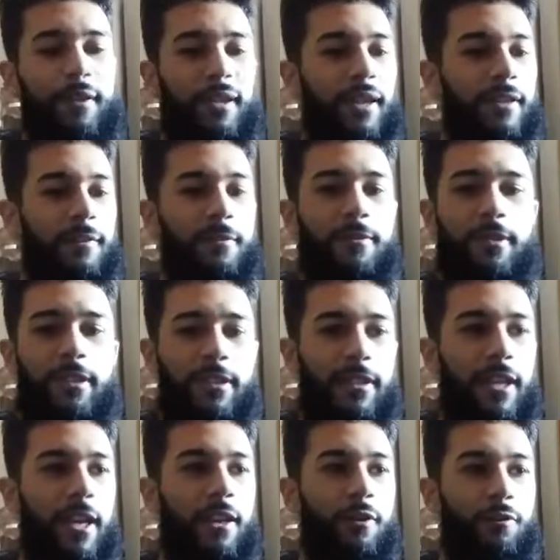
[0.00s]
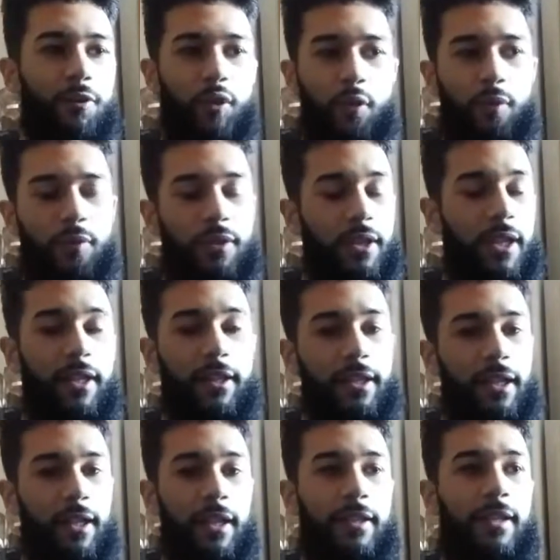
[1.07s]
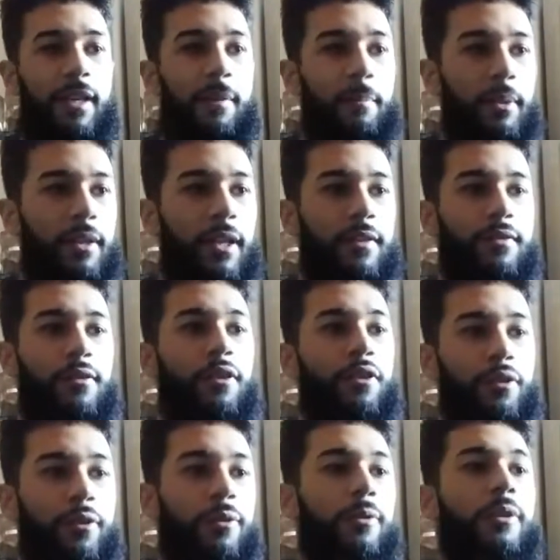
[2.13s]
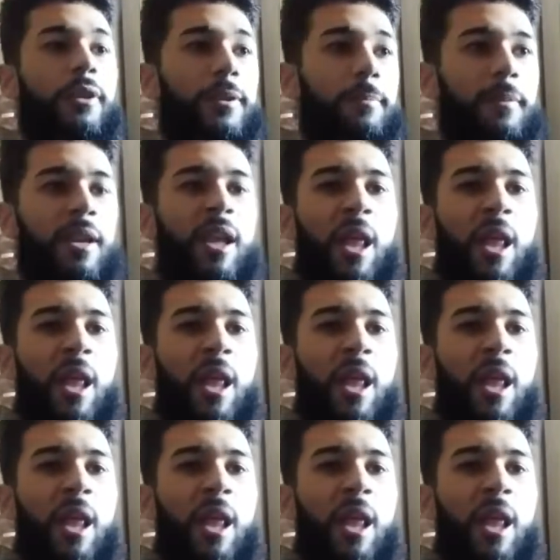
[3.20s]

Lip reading: Like usually they don't do anything like that, but they started doing it.